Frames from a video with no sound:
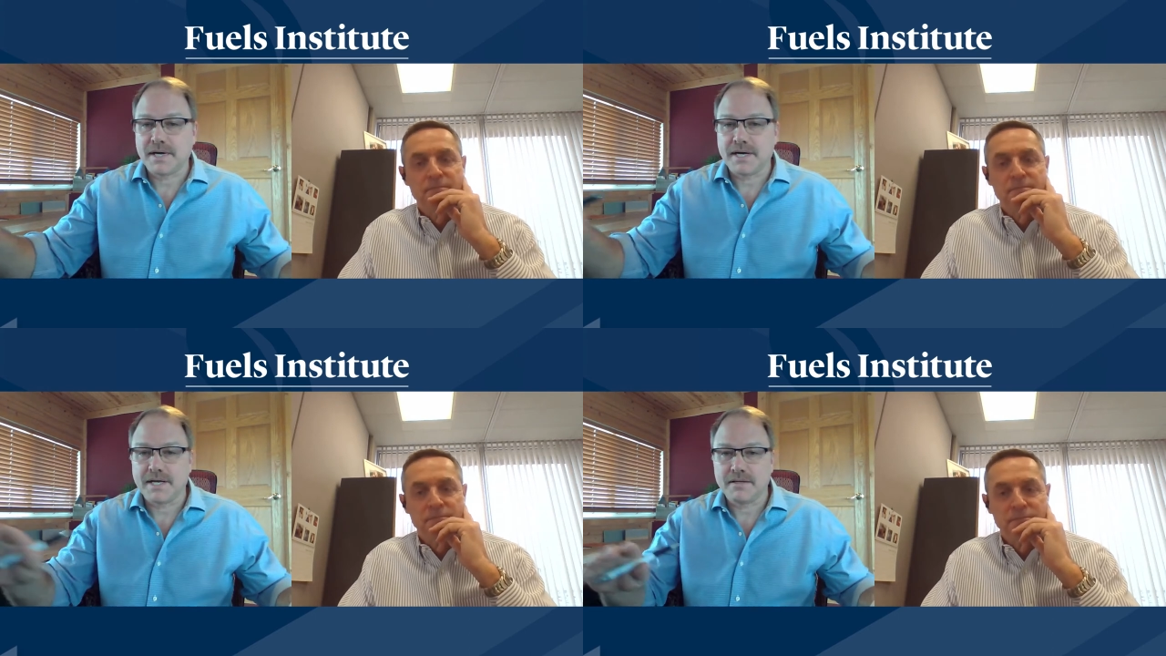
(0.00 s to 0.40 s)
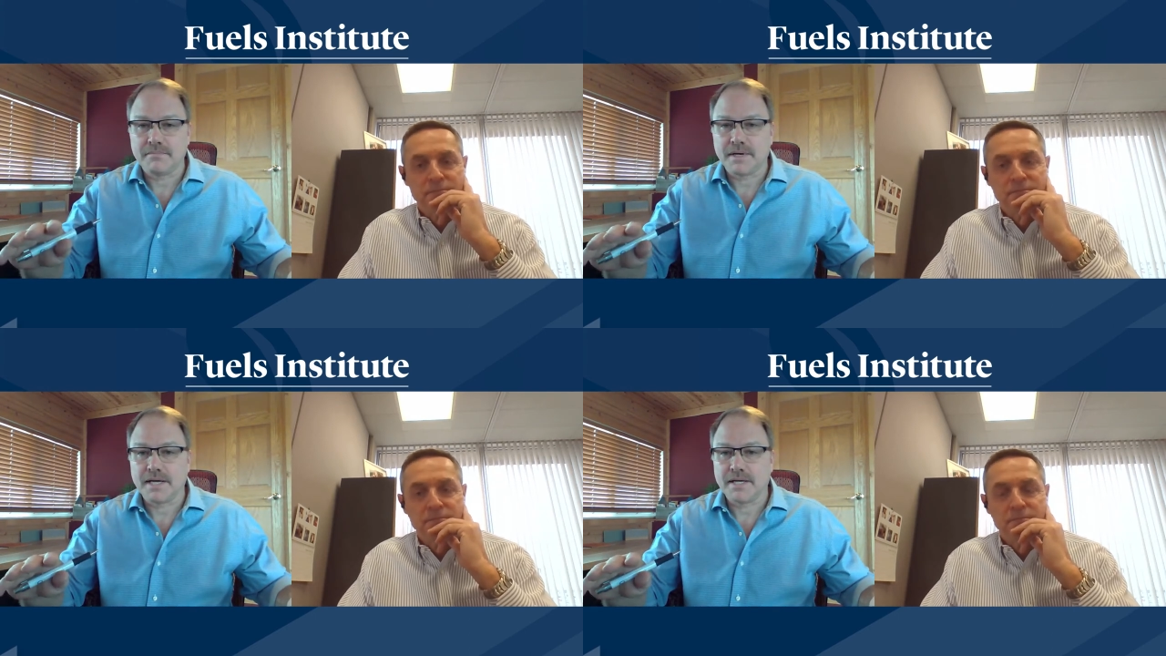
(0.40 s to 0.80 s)
Speaker 1: by
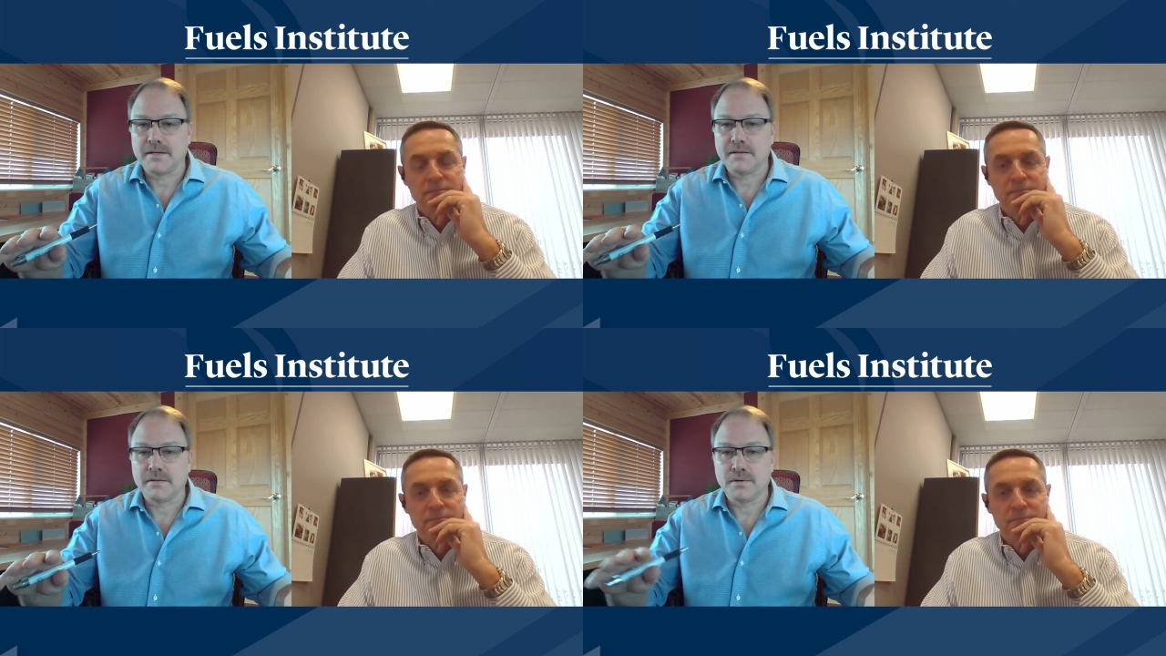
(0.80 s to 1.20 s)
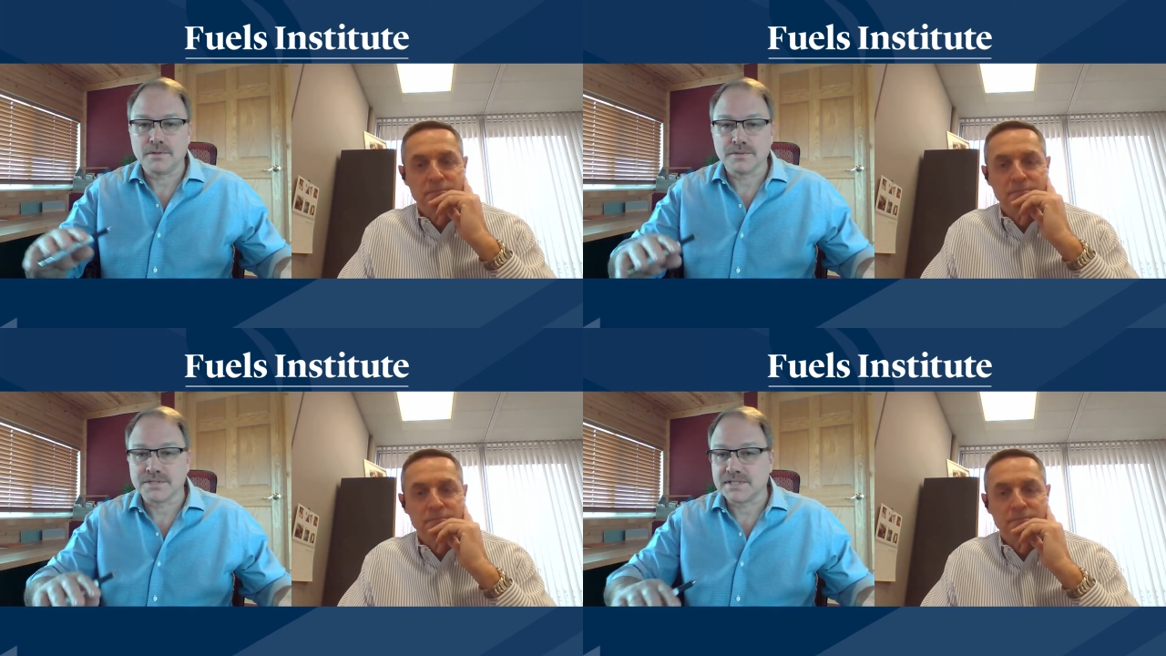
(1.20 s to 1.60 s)
by
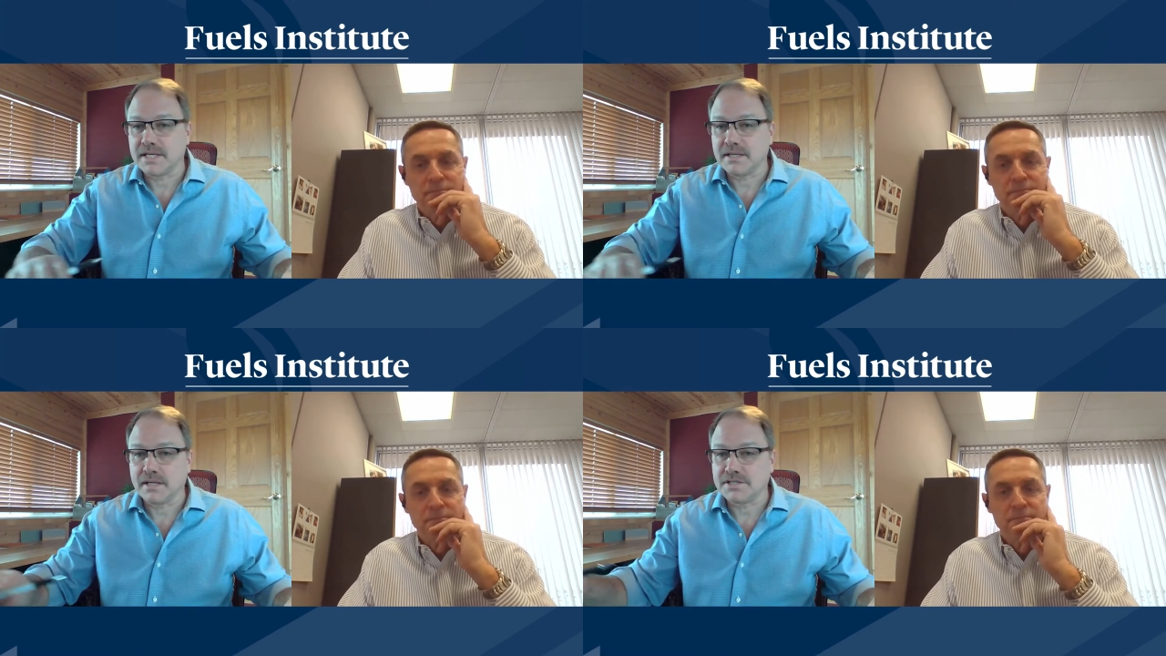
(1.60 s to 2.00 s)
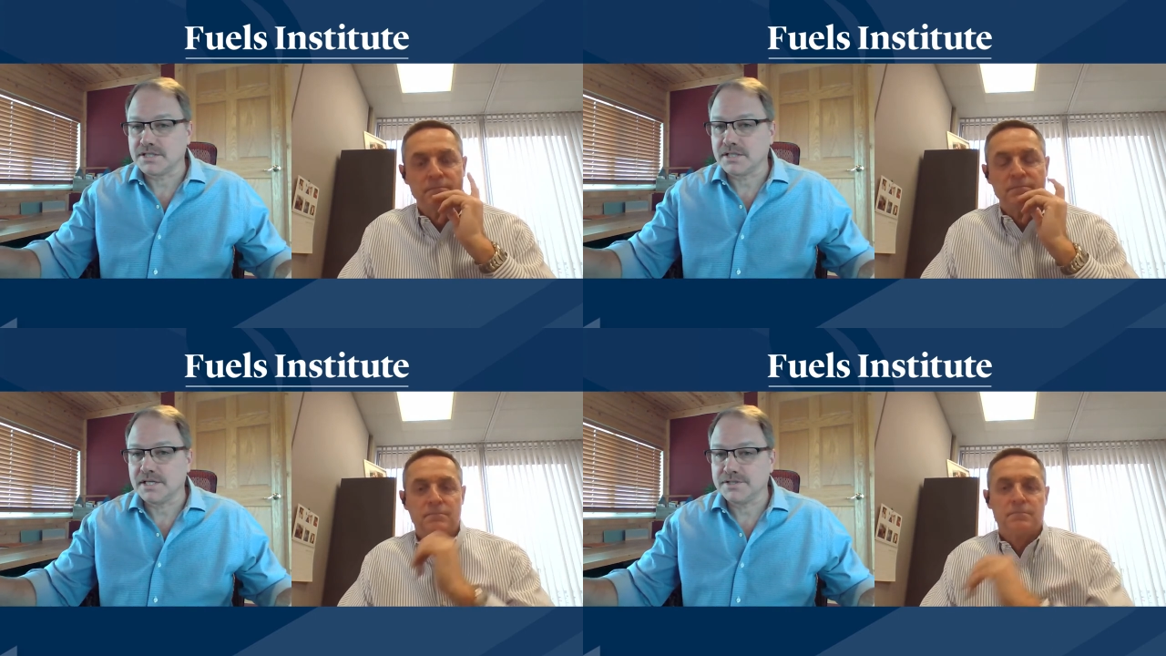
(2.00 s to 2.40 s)
local state
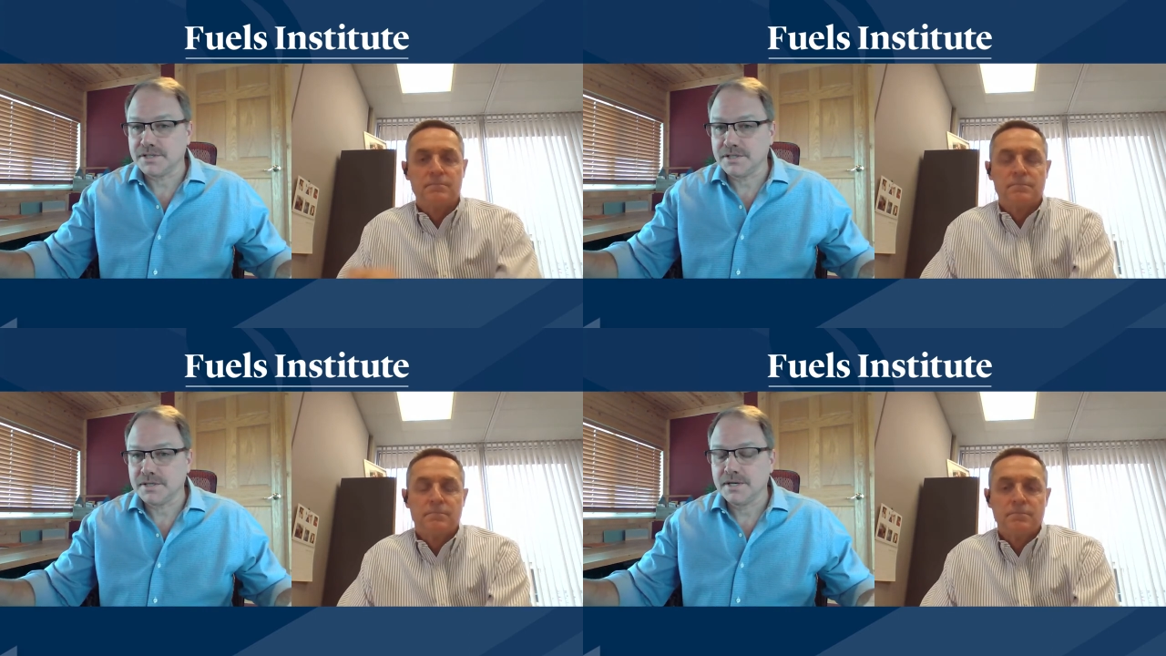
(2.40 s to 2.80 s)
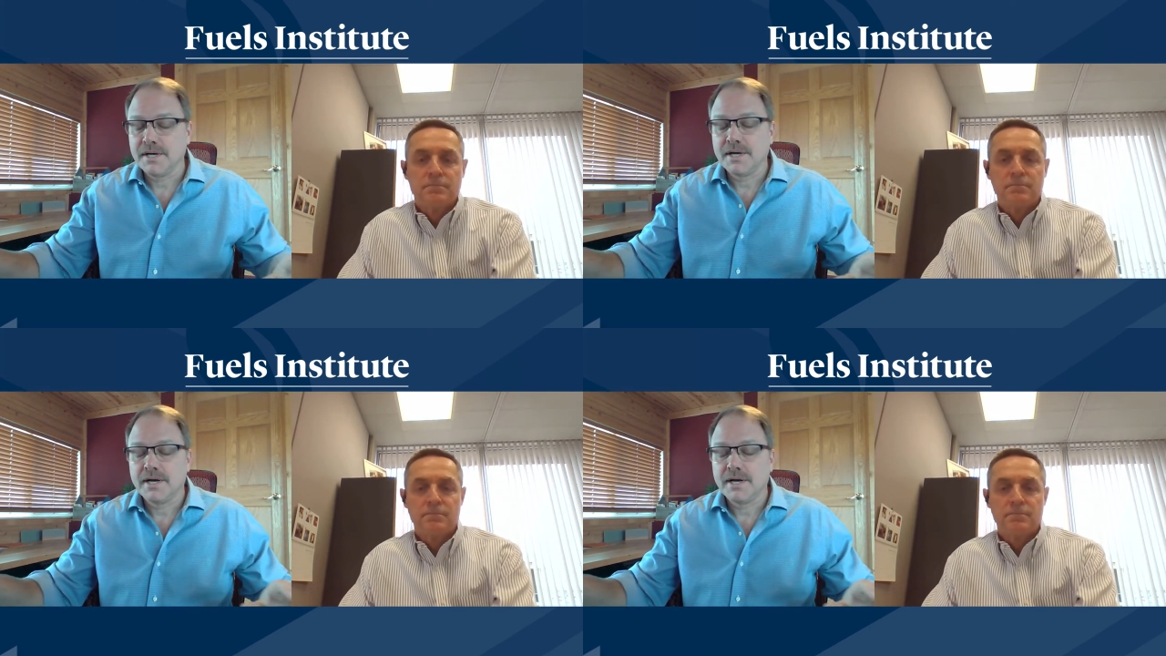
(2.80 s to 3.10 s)
legislature,